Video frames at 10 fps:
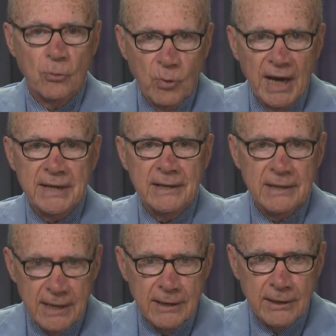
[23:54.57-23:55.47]
right
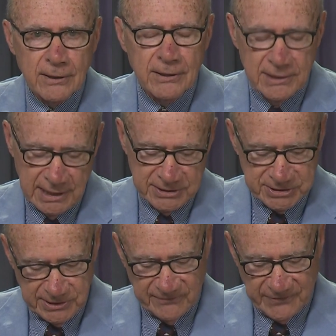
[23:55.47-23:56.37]
here in
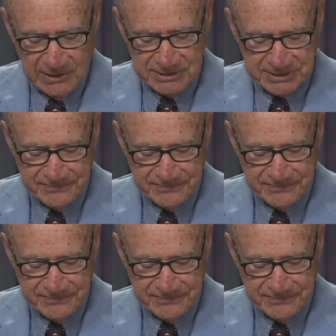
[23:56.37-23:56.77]
Cedar Falls.